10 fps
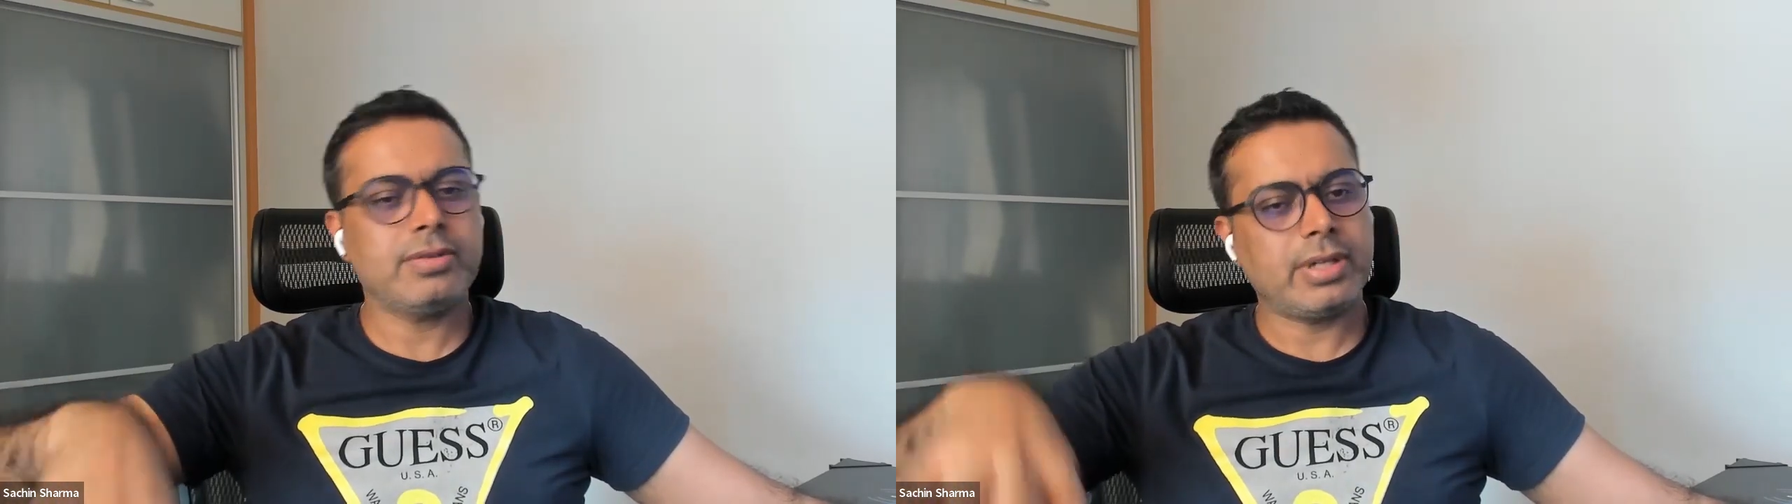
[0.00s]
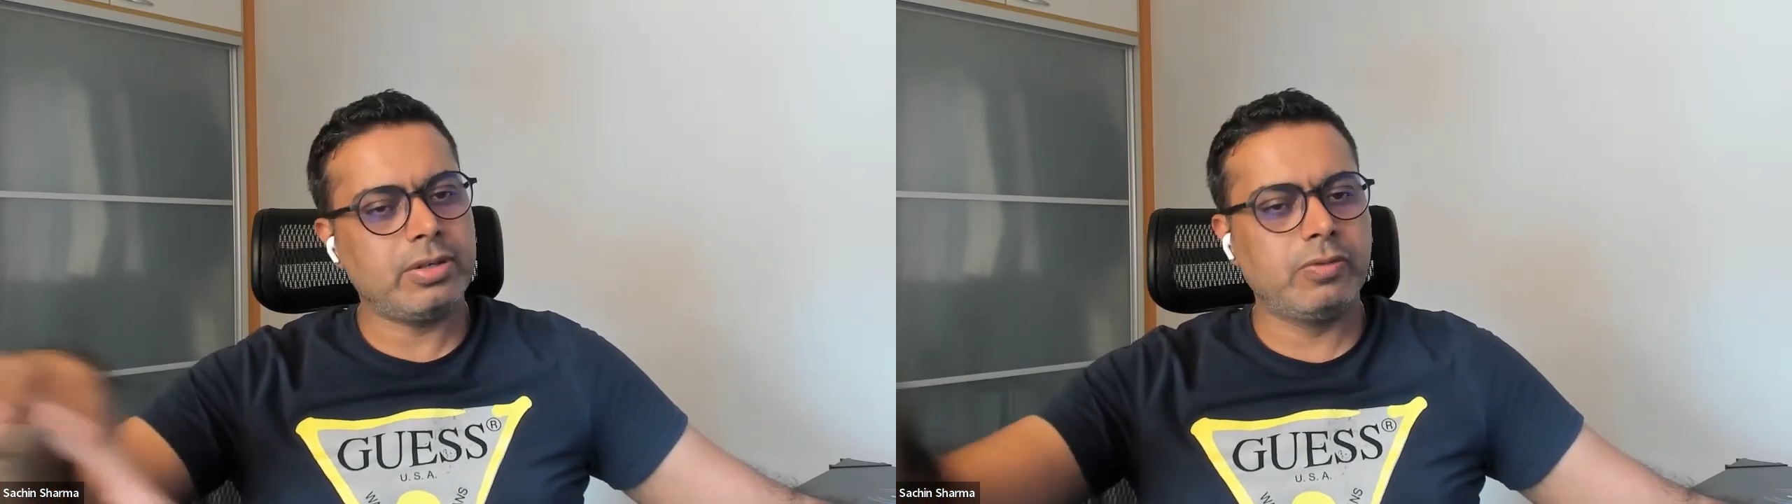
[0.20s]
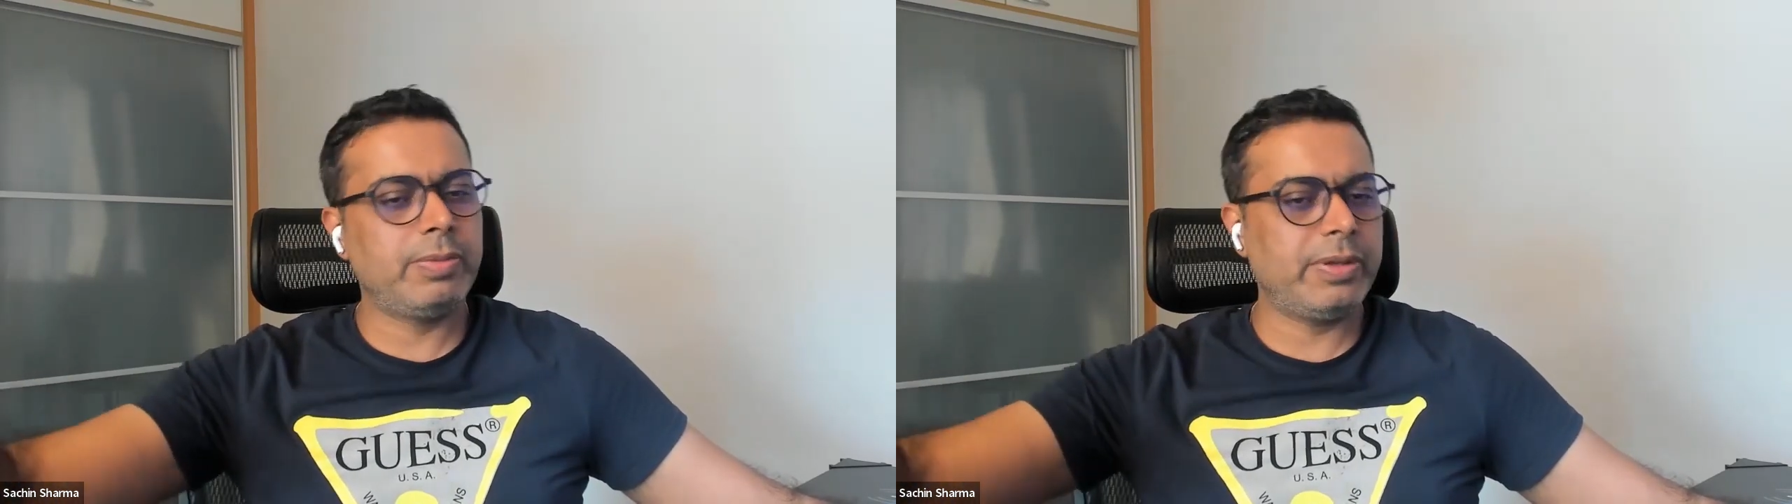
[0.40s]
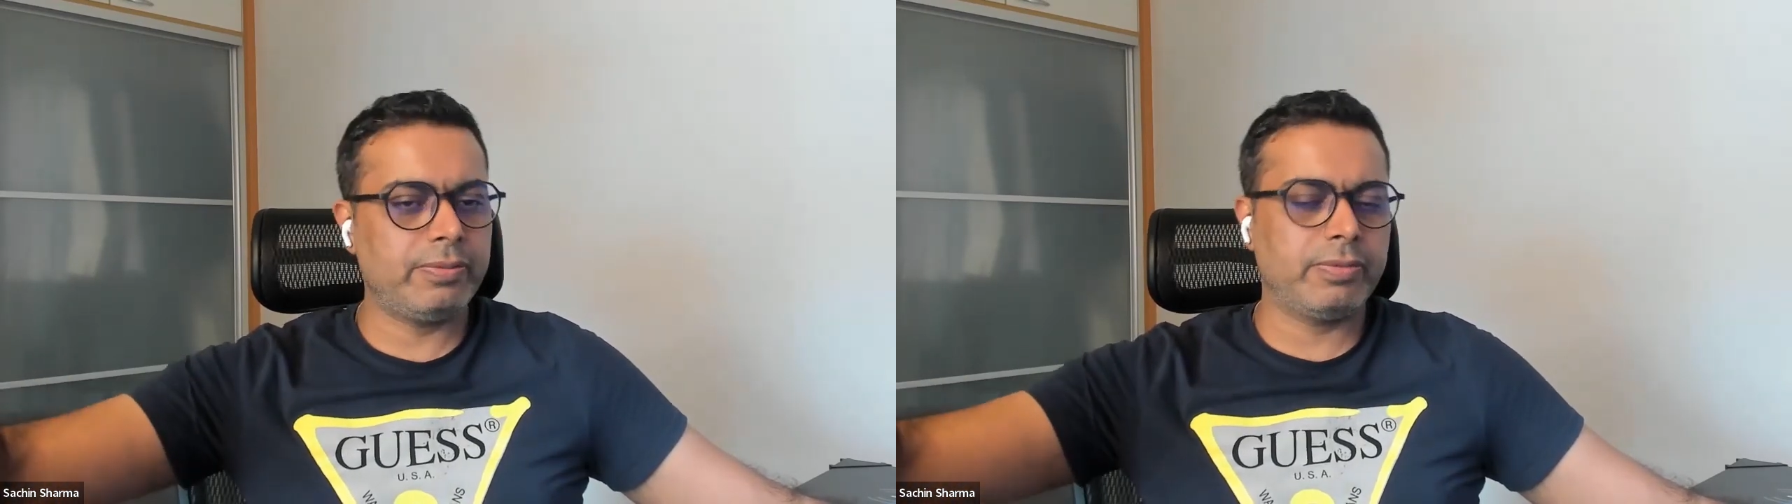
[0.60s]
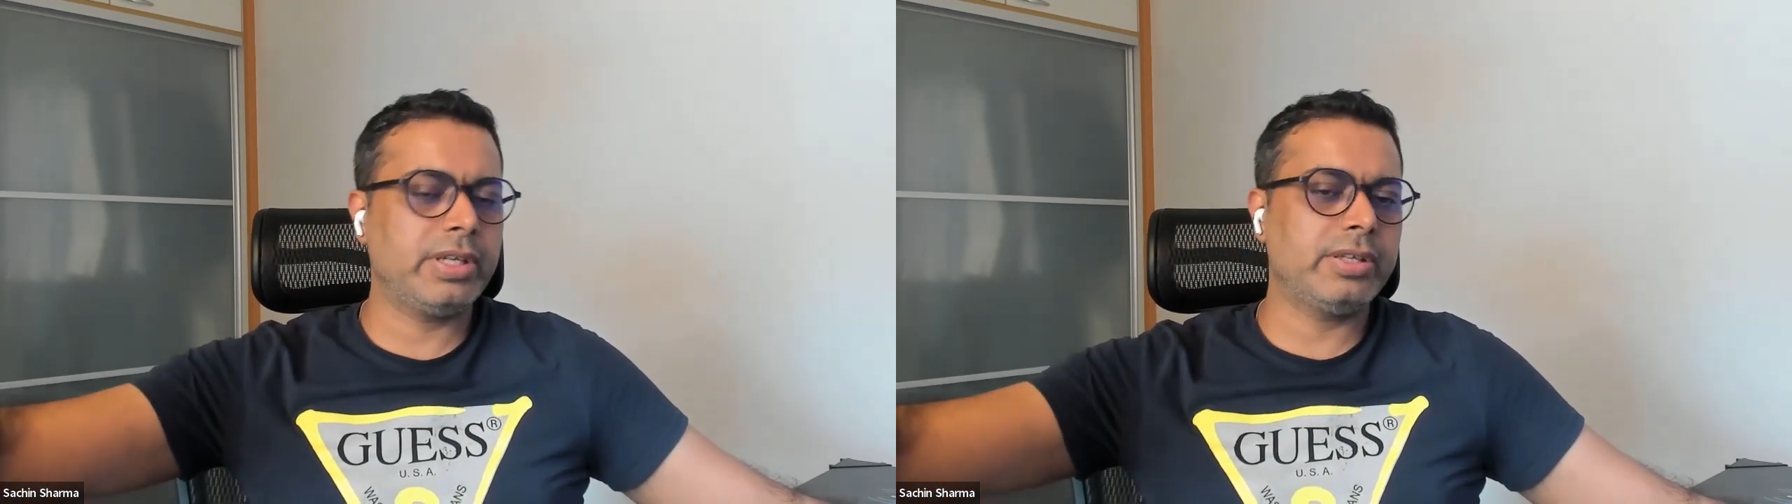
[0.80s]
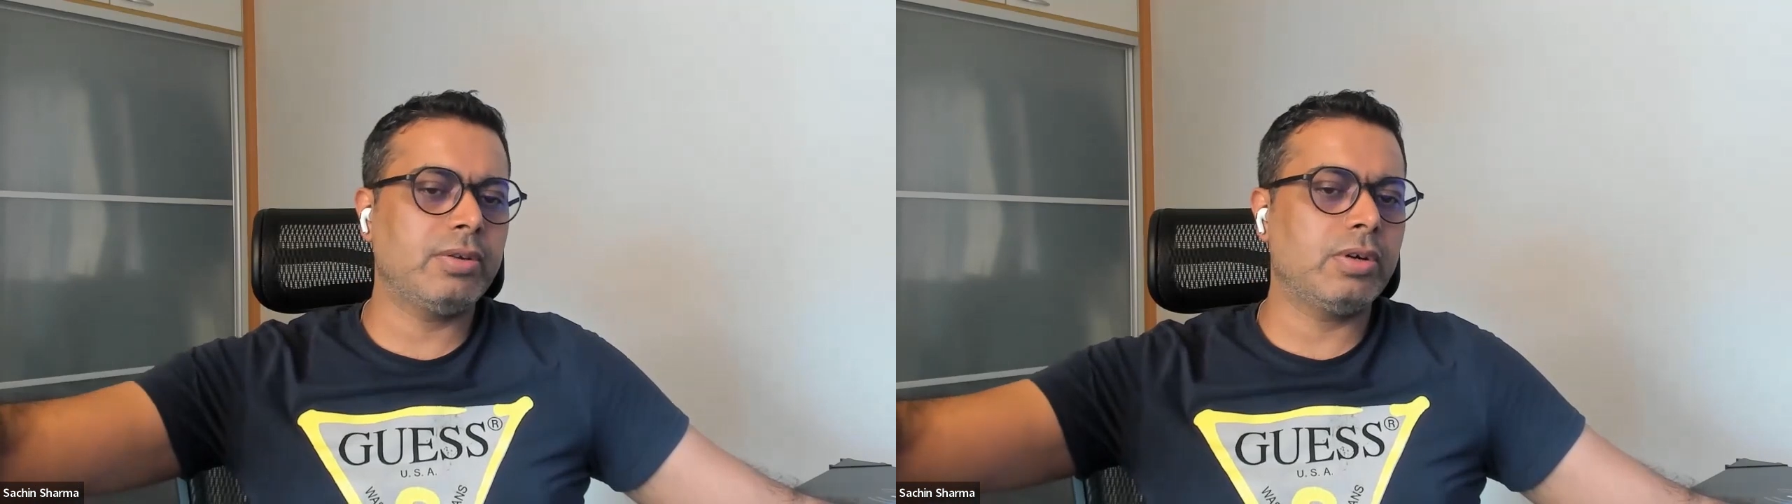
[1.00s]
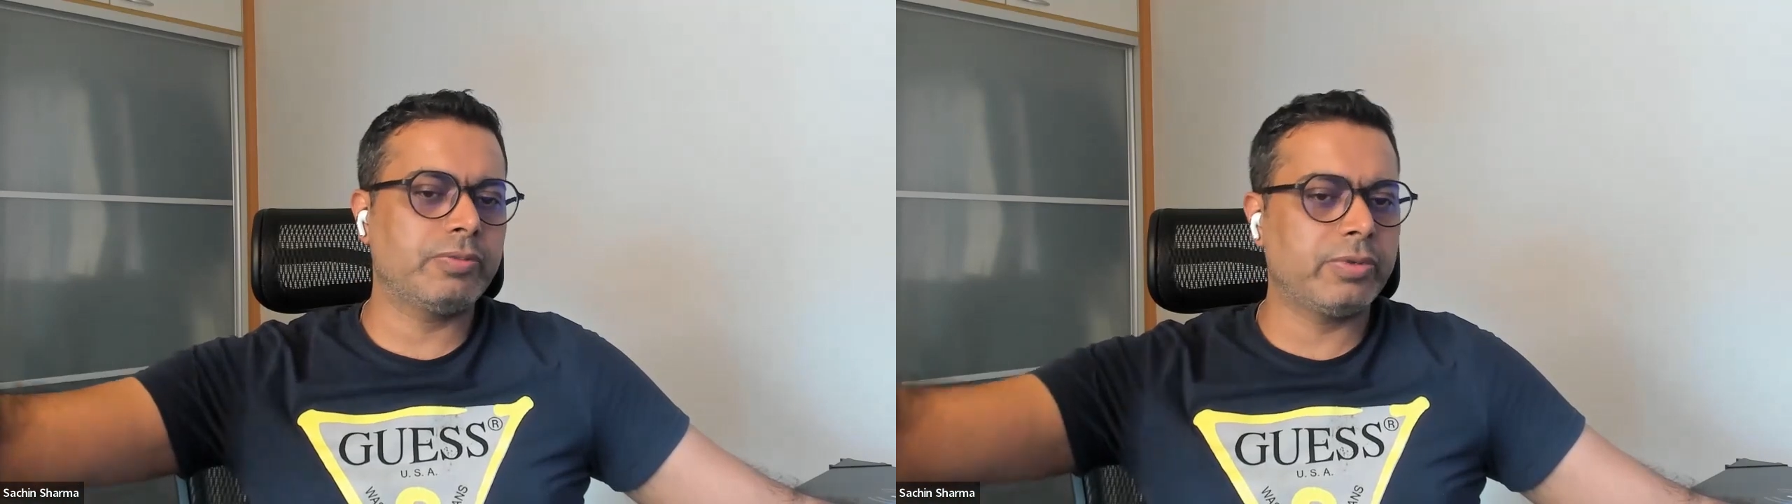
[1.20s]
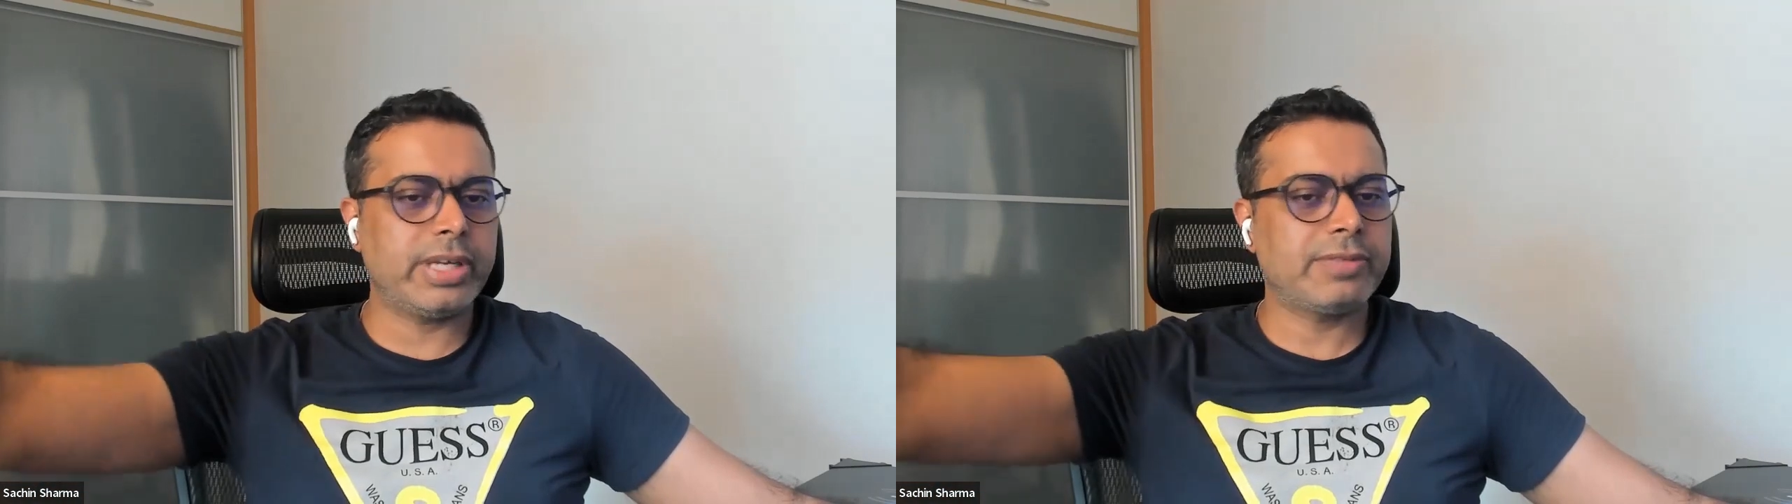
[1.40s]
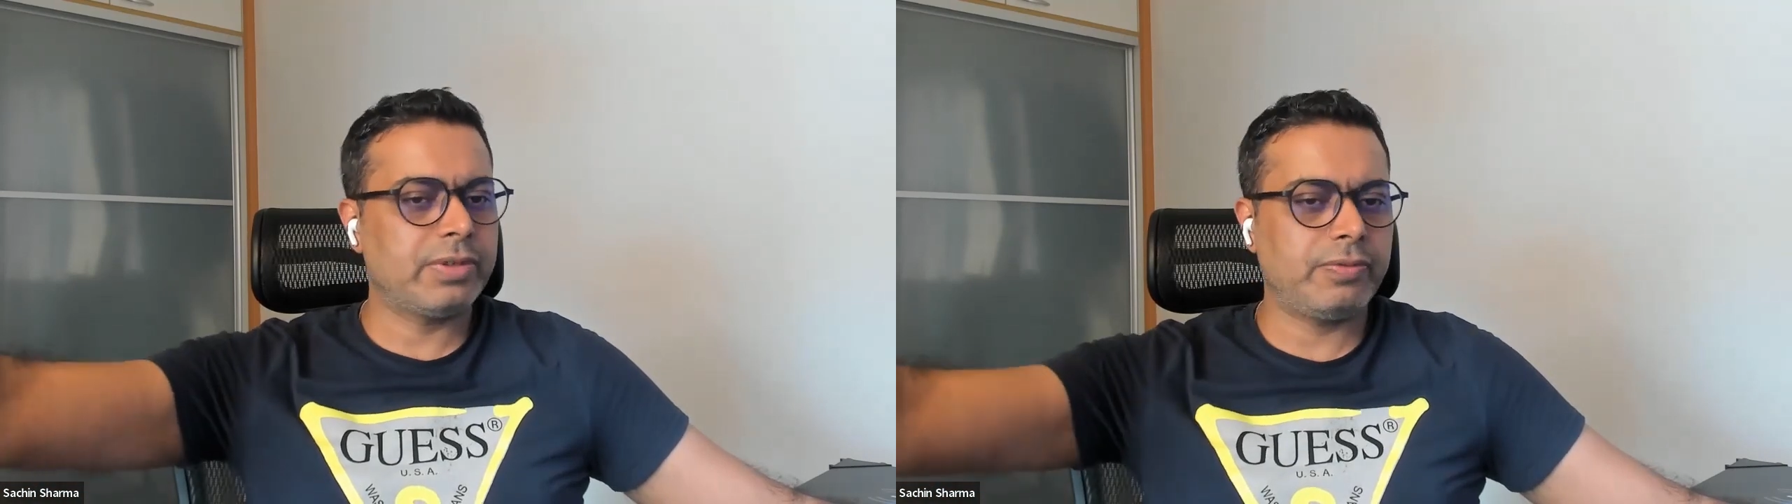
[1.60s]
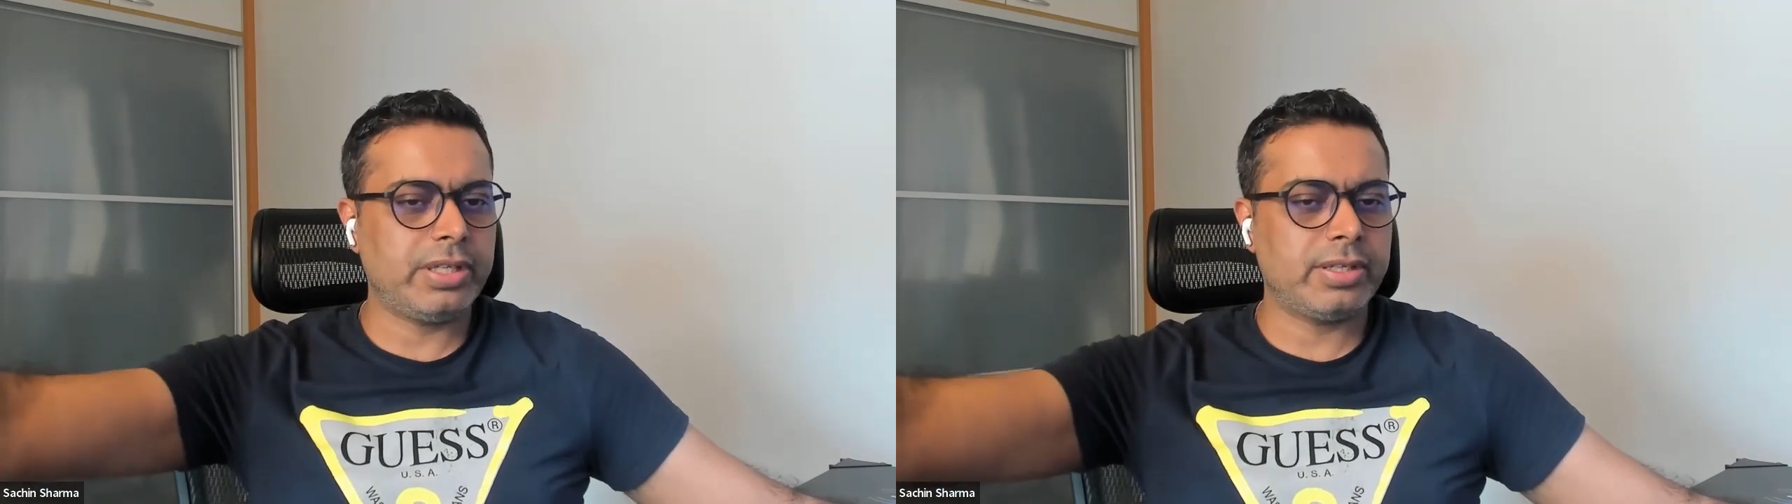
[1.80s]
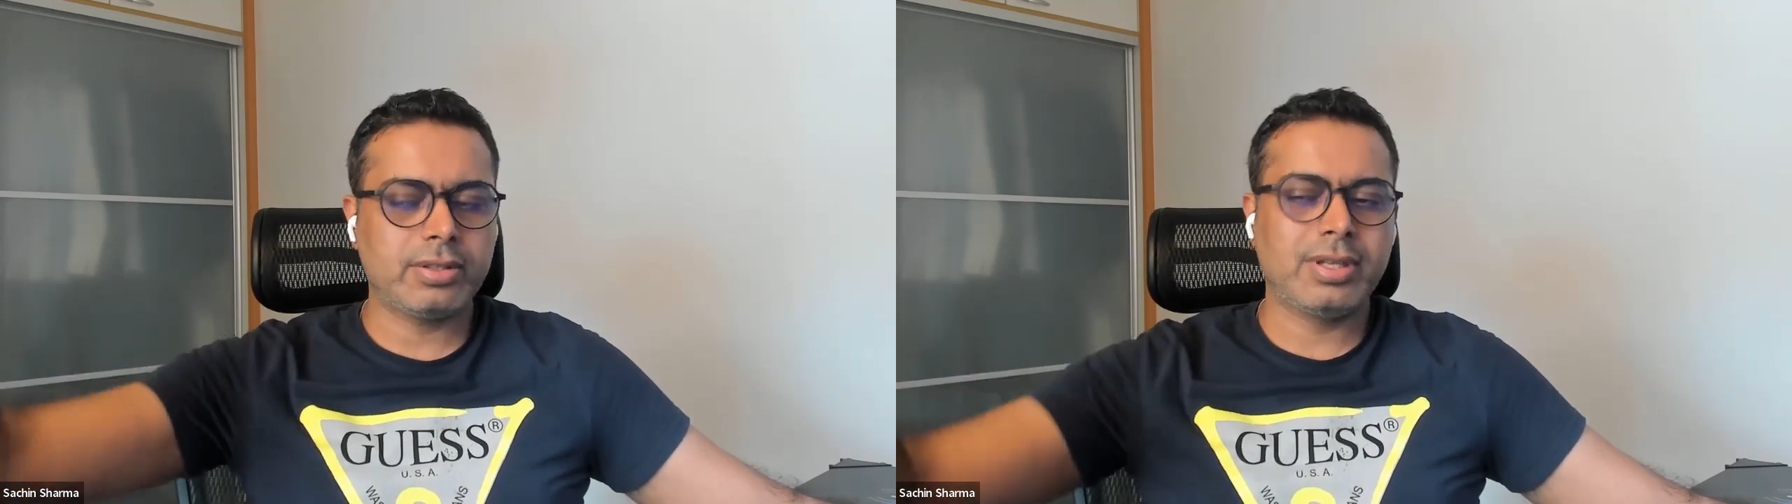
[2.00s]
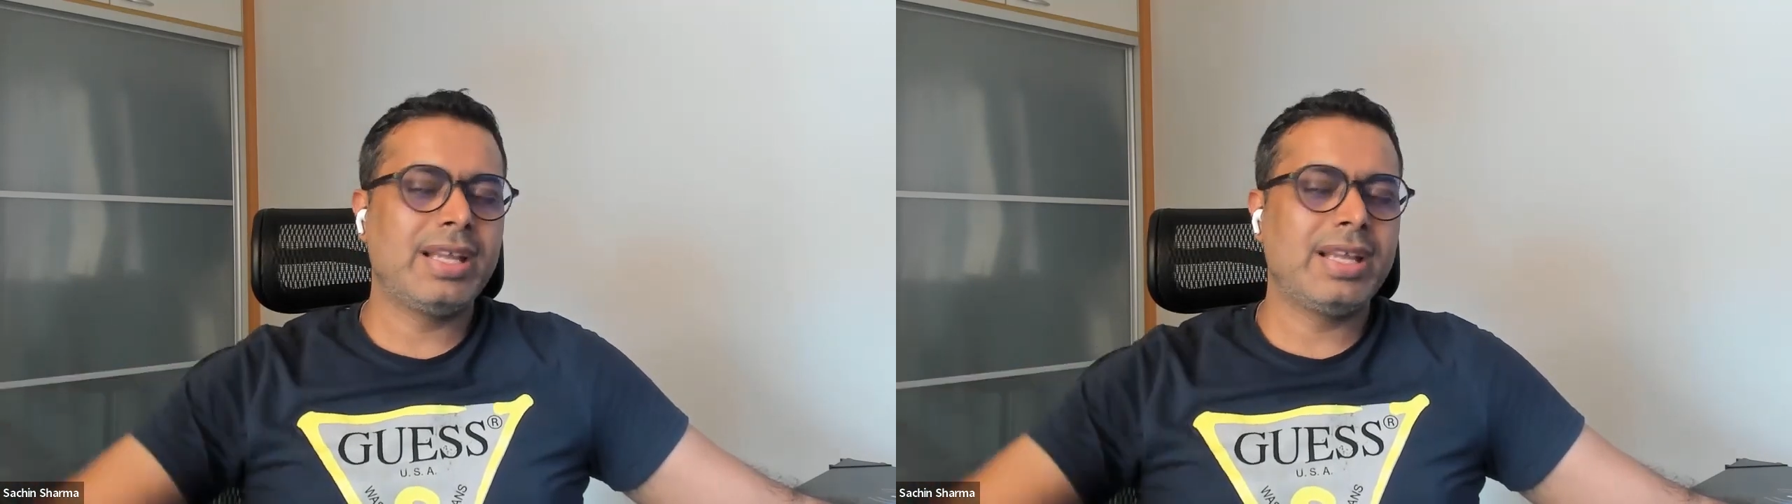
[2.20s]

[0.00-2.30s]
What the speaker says: then you will be region locked for next 50 years.